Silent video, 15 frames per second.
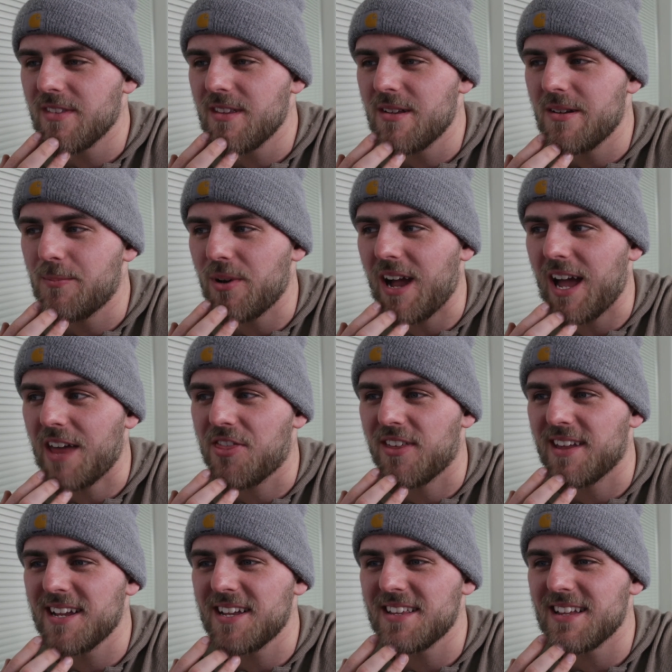I
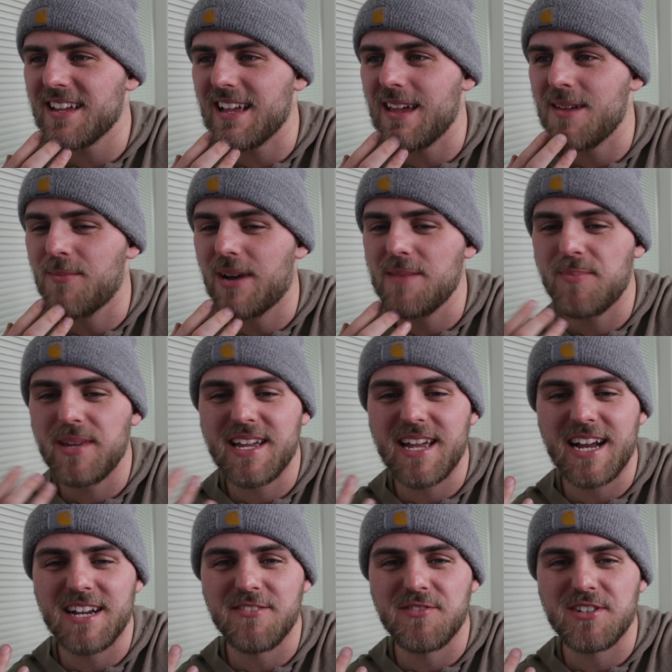think it might be
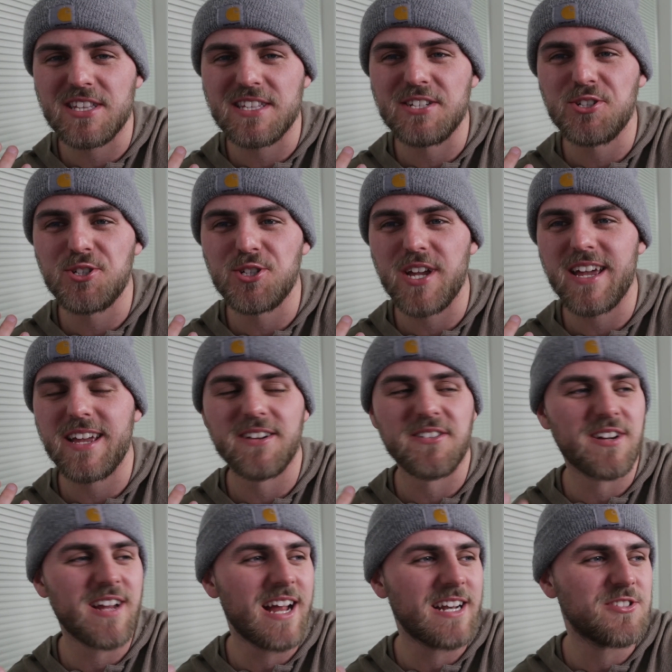kind of cliche or
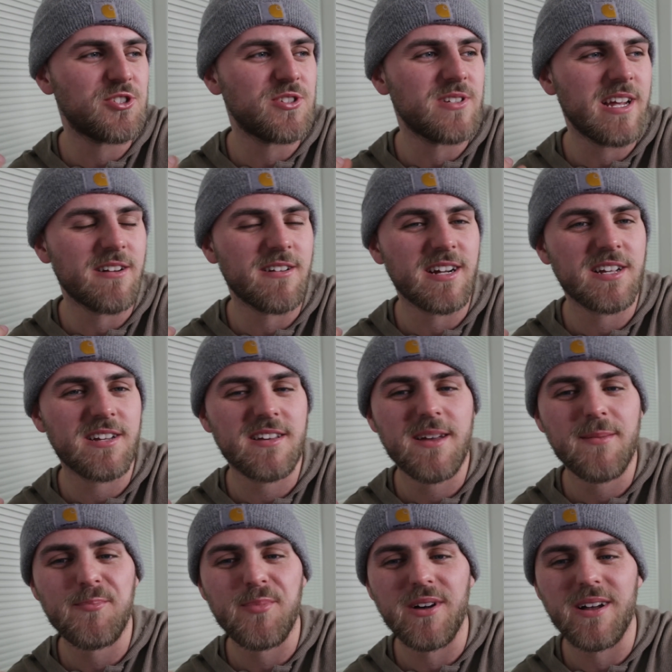kind of generic,
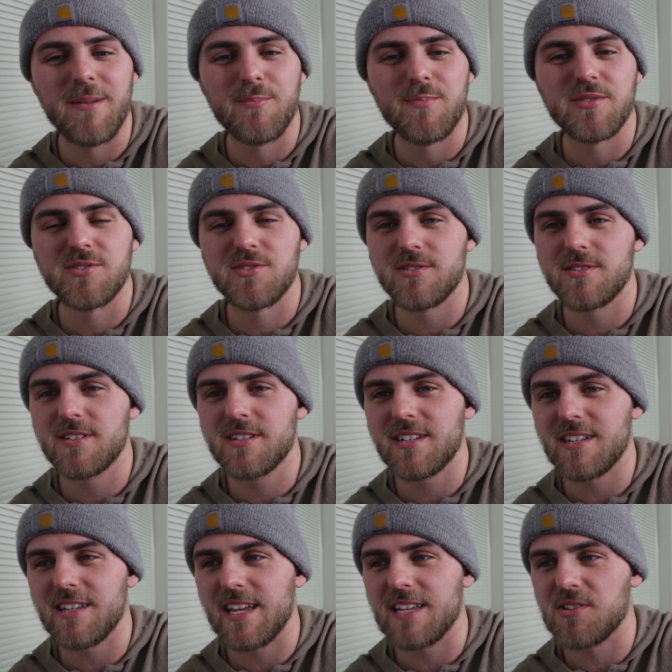but Berserk
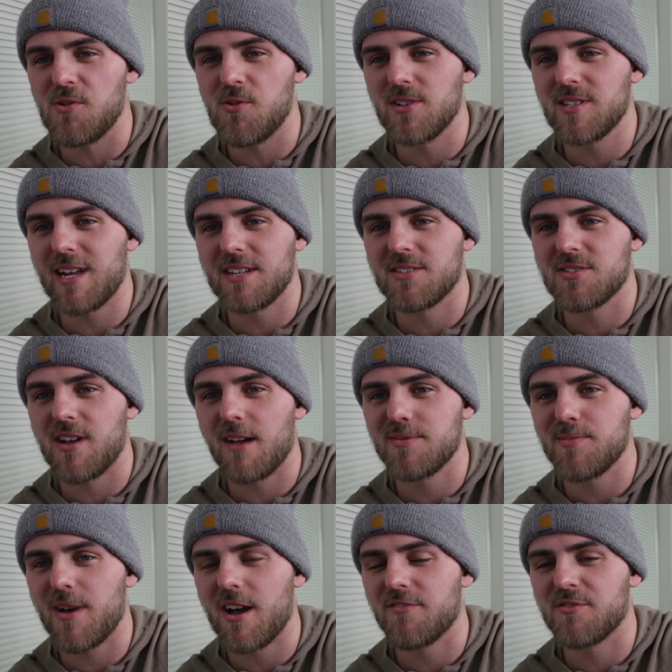has always had a soft
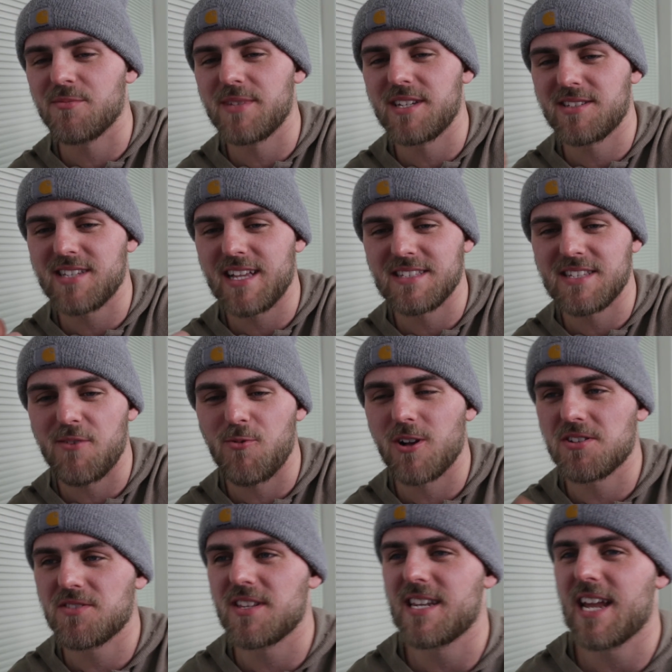spot for me since I
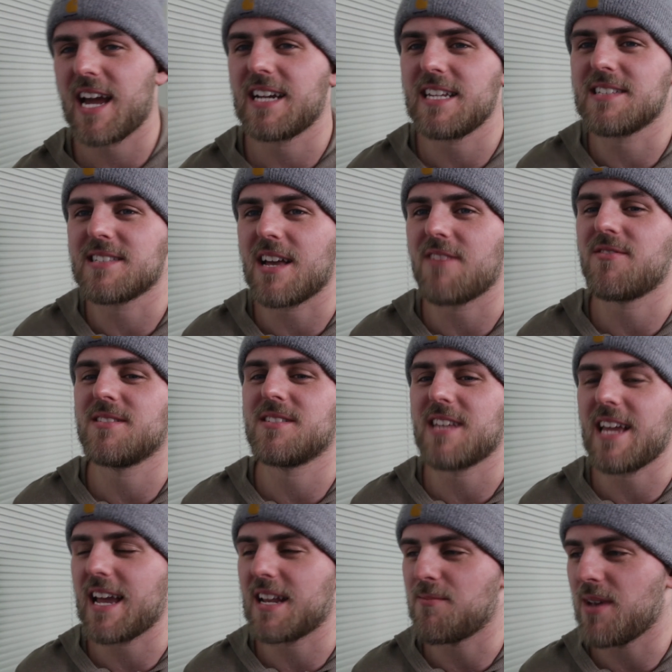watched the 97's
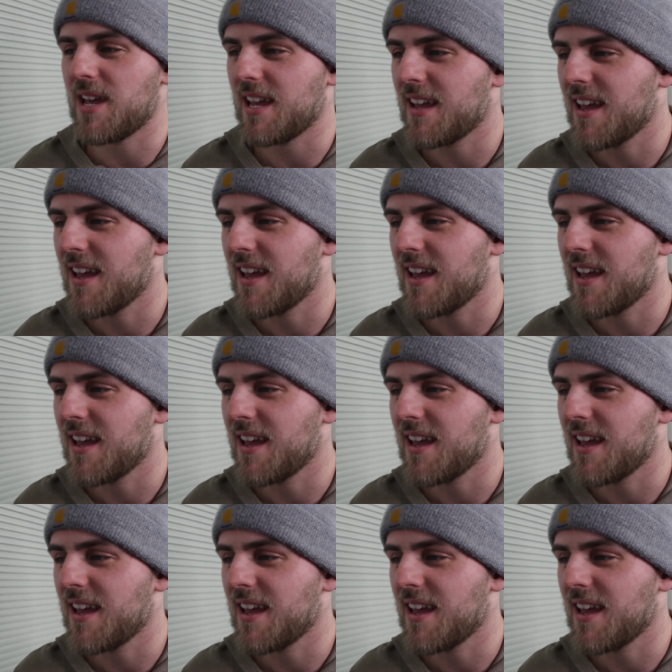anime.